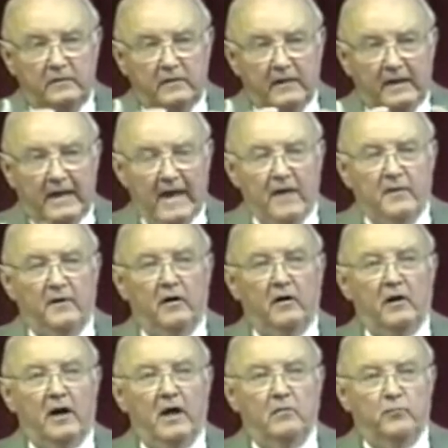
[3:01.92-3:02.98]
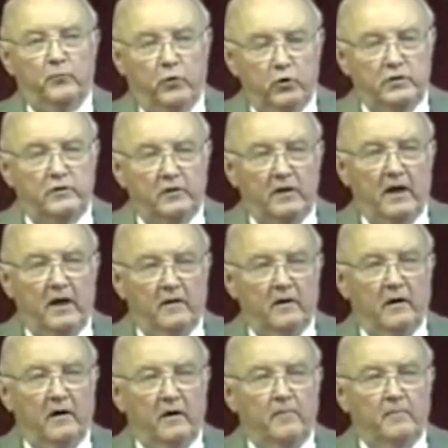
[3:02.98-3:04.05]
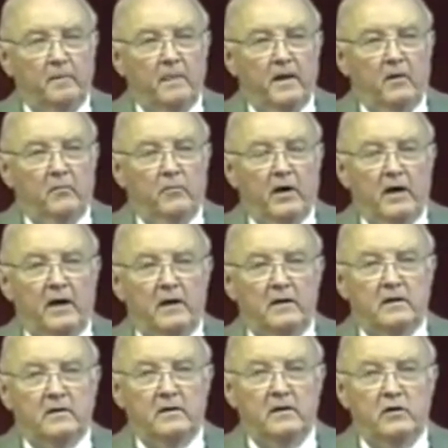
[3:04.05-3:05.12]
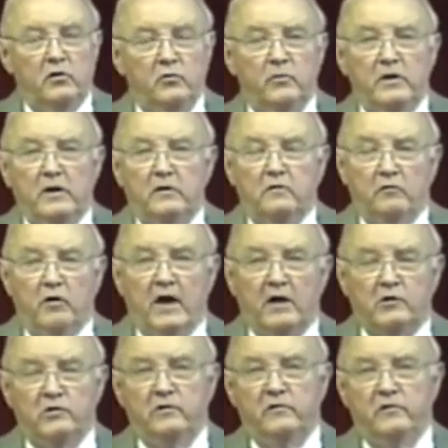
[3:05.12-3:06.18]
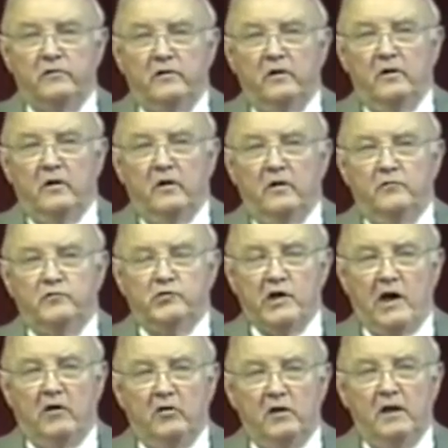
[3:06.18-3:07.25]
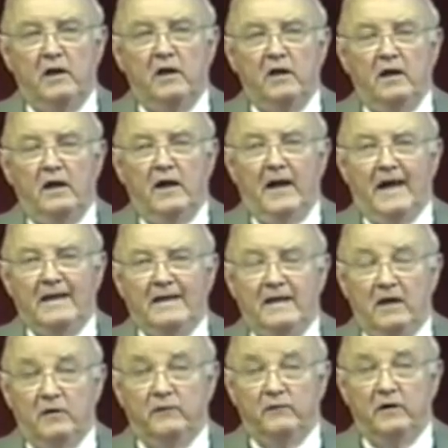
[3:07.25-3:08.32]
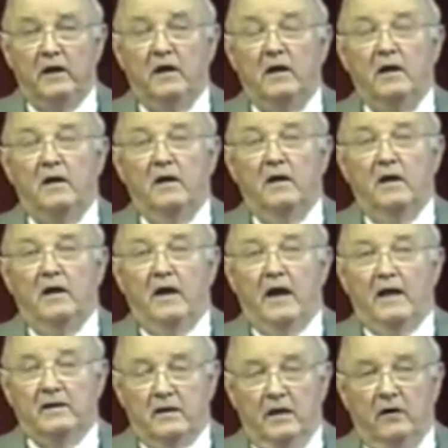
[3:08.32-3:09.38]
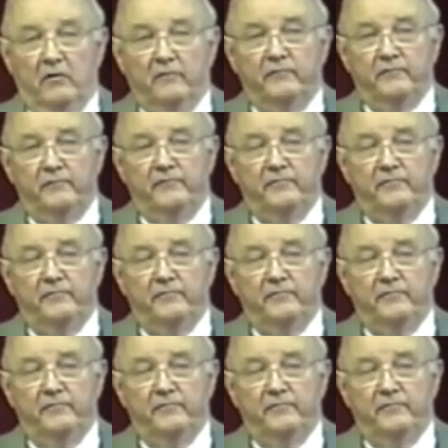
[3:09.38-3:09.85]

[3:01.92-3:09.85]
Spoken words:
together and put together by the human interactions of charity and gifting and love.